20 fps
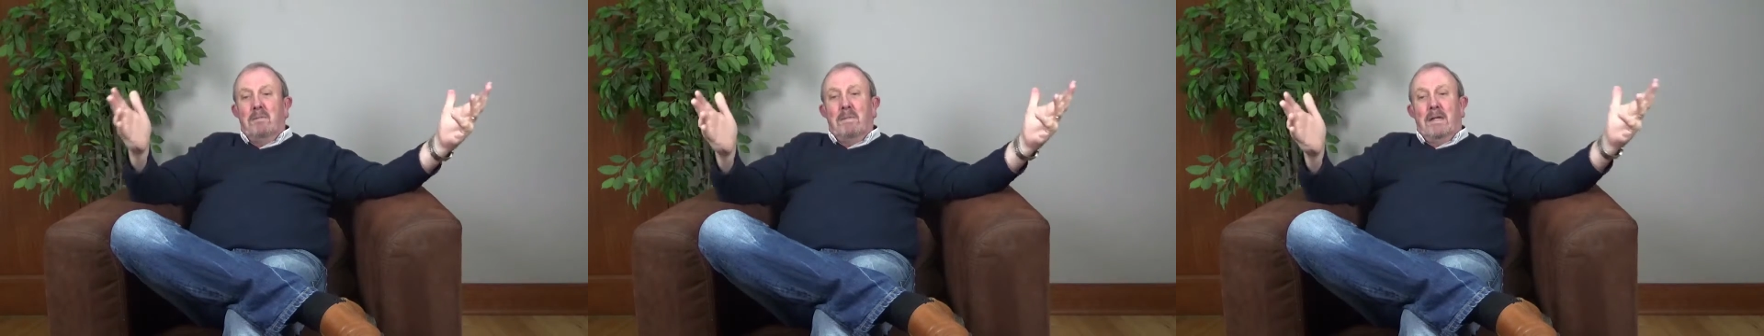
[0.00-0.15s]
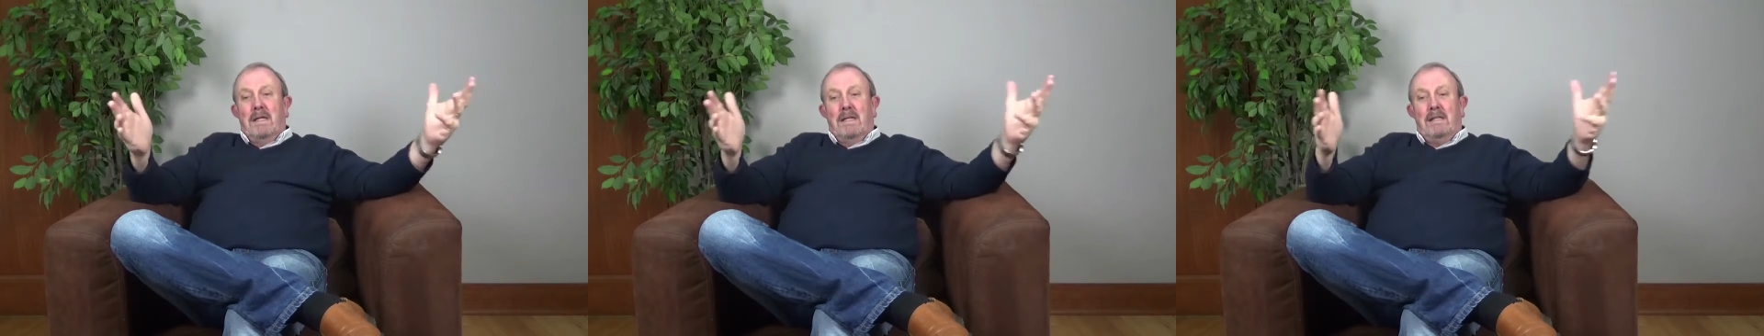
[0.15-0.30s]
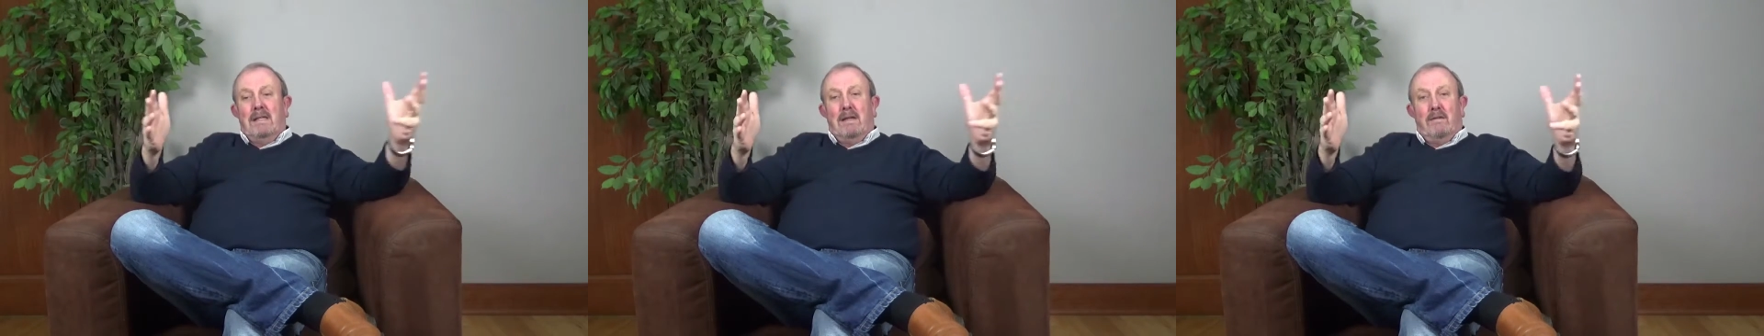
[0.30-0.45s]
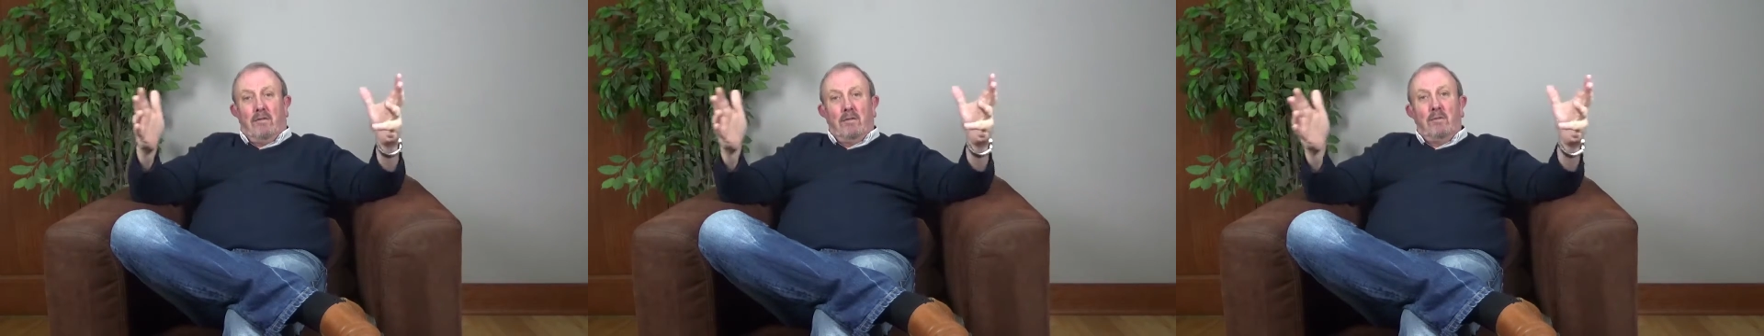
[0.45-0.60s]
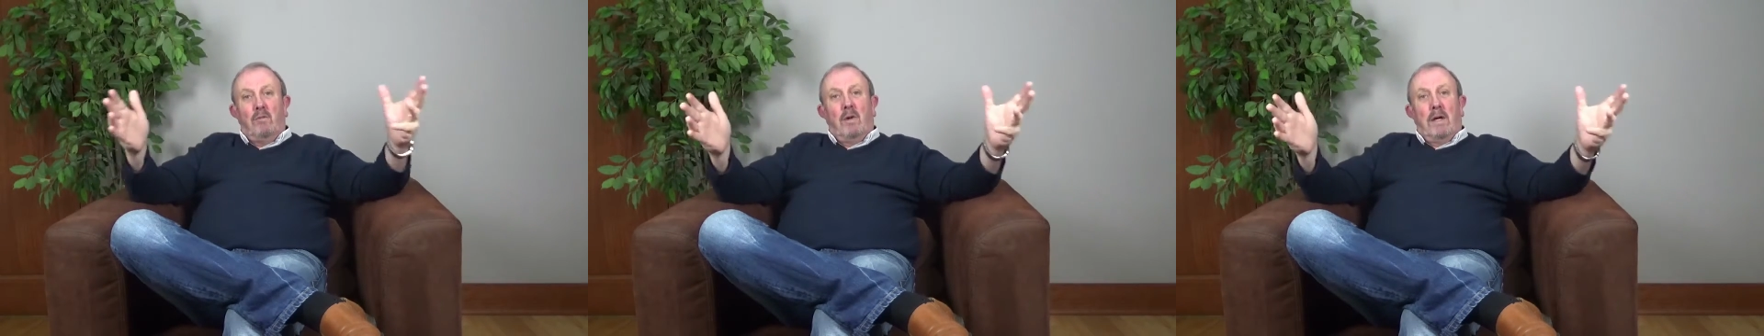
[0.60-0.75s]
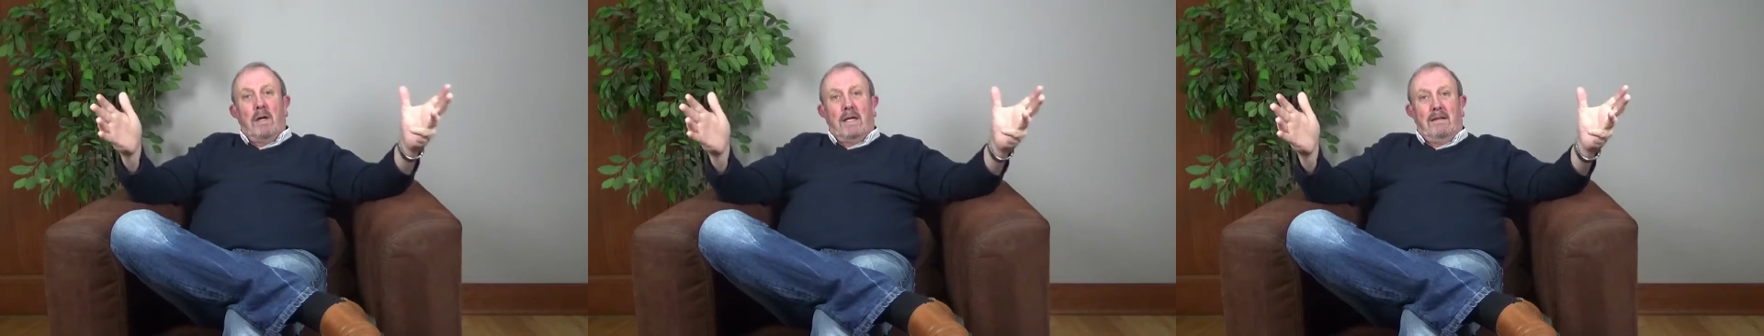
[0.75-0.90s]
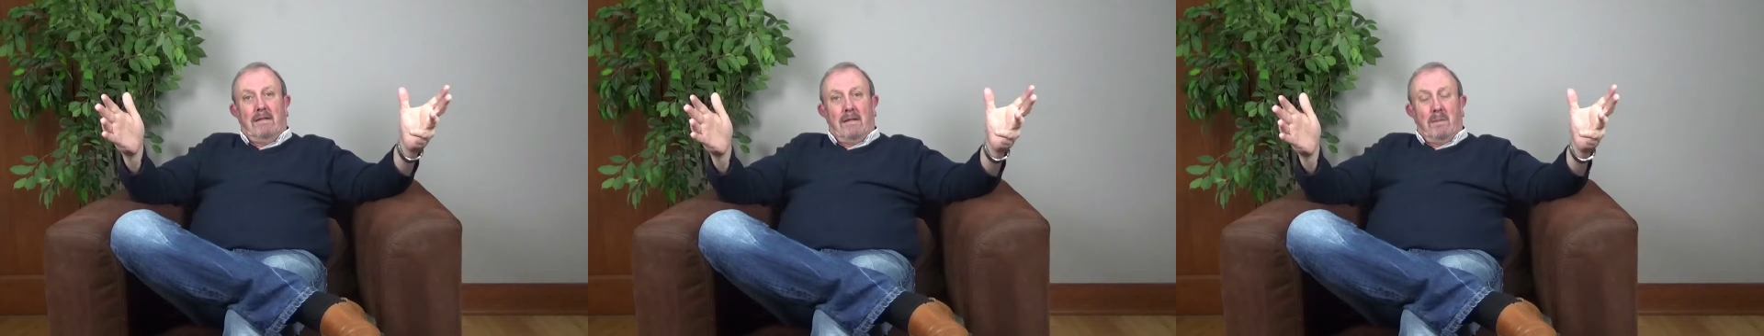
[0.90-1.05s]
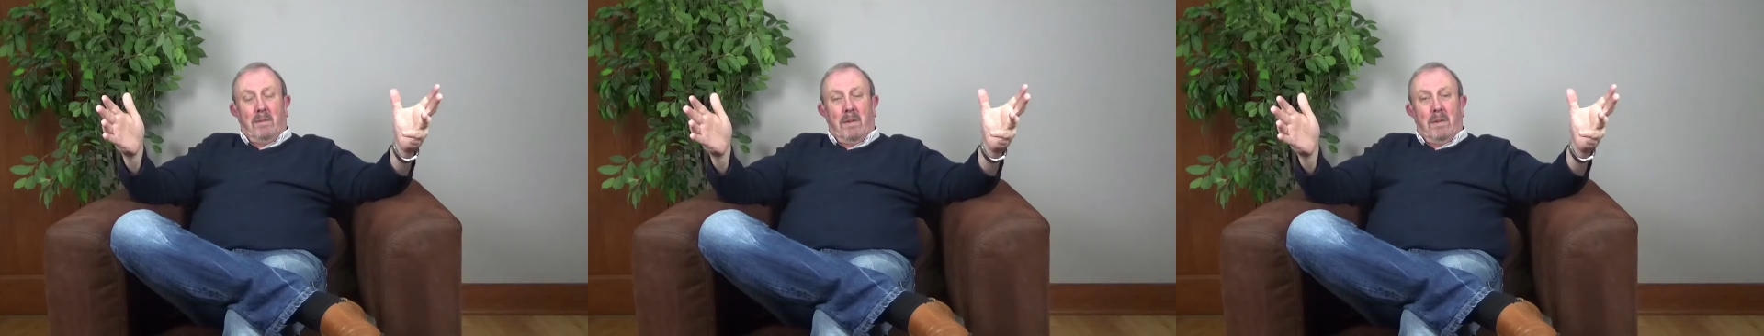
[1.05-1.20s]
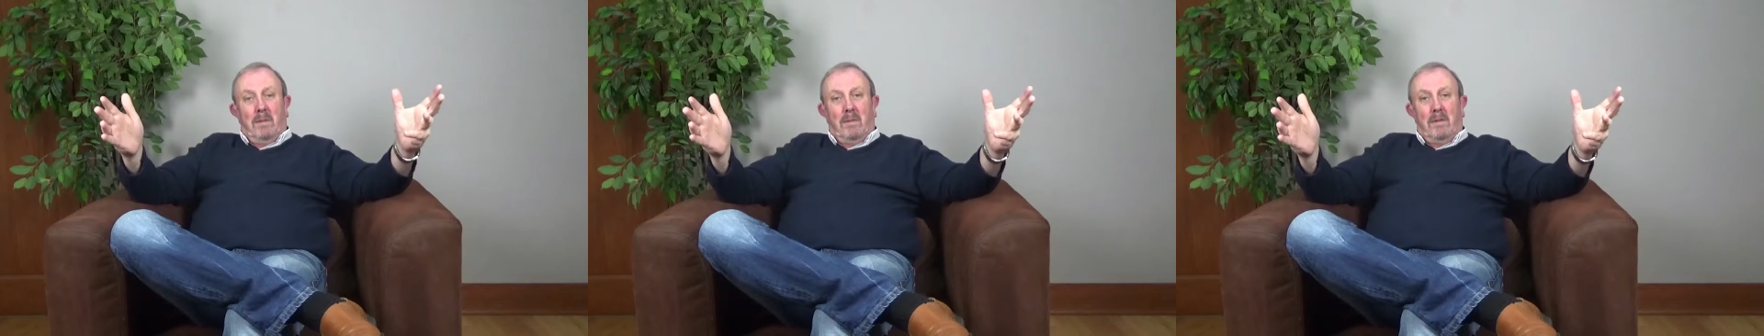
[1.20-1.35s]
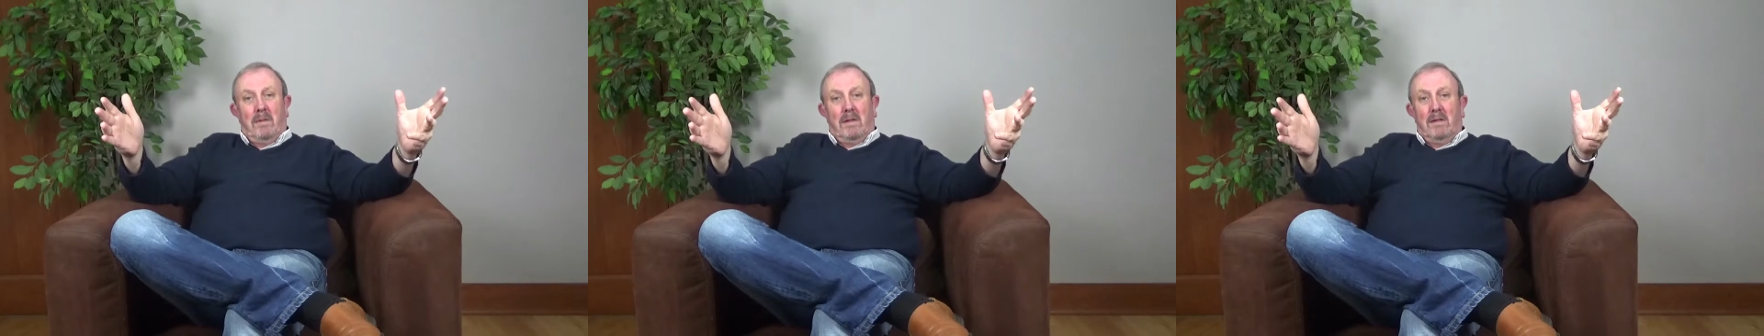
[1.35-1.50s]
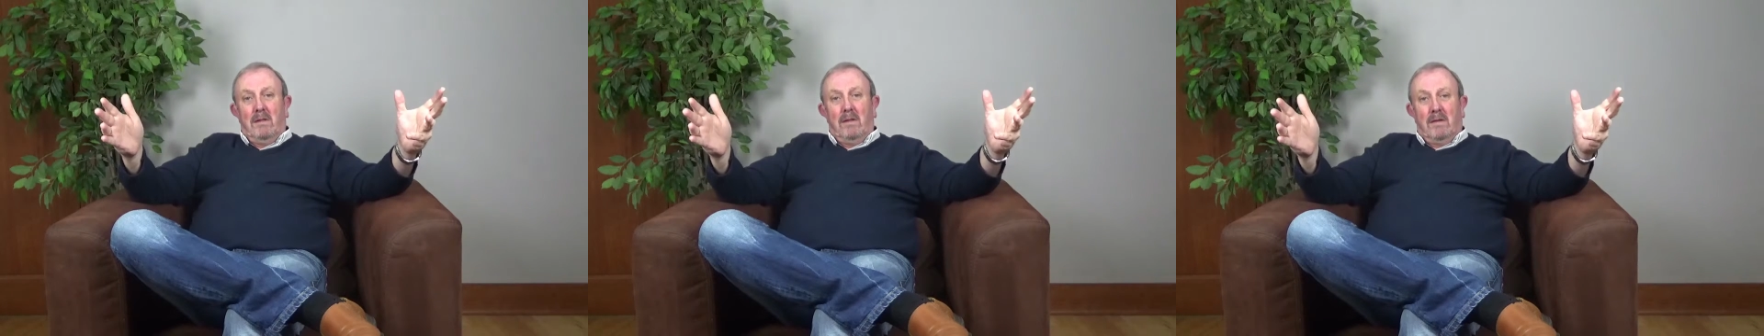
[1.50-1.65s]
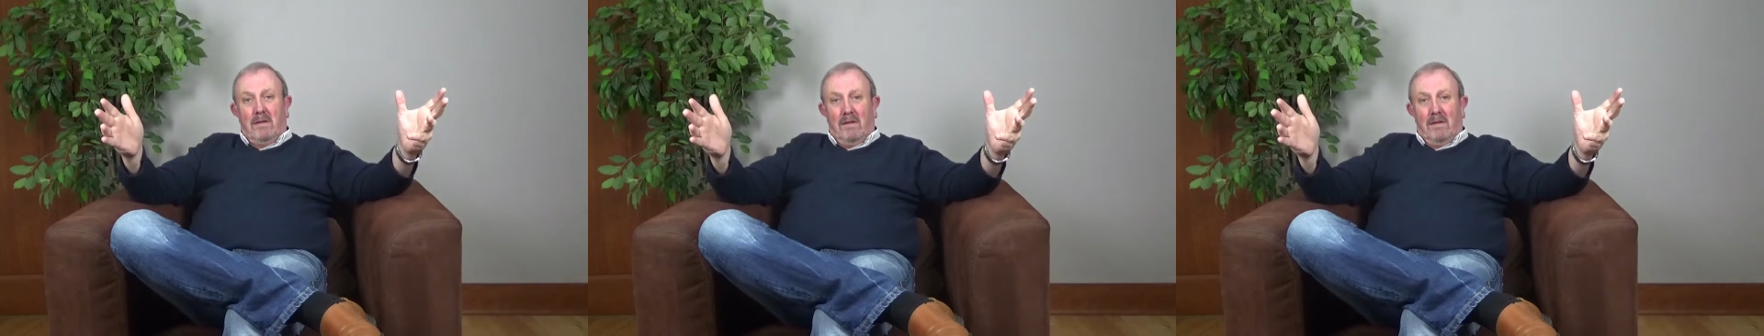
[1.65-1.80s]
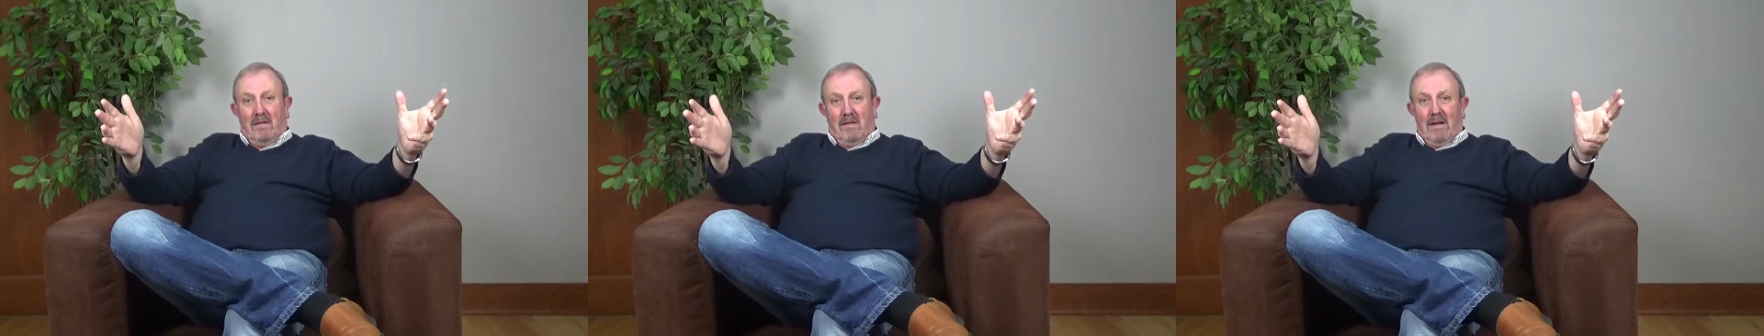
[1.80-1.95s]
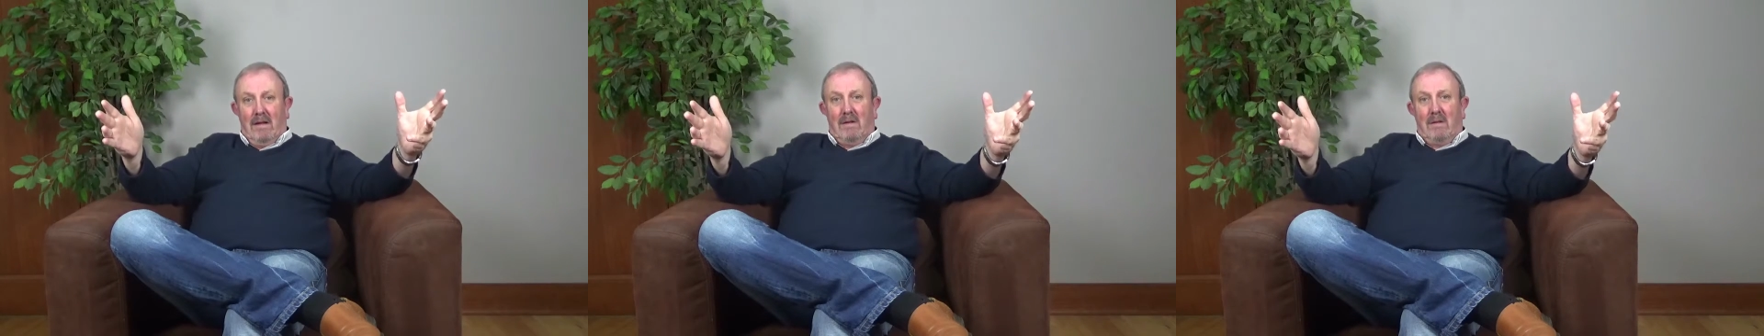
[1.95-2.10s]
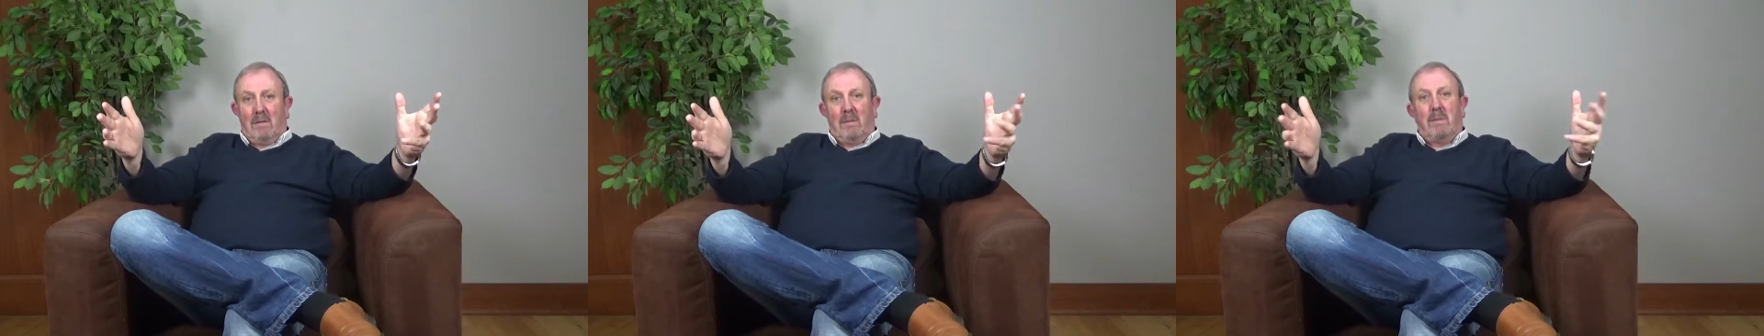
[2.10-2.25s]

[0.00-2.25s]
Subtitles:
many different ways that people can look at sales,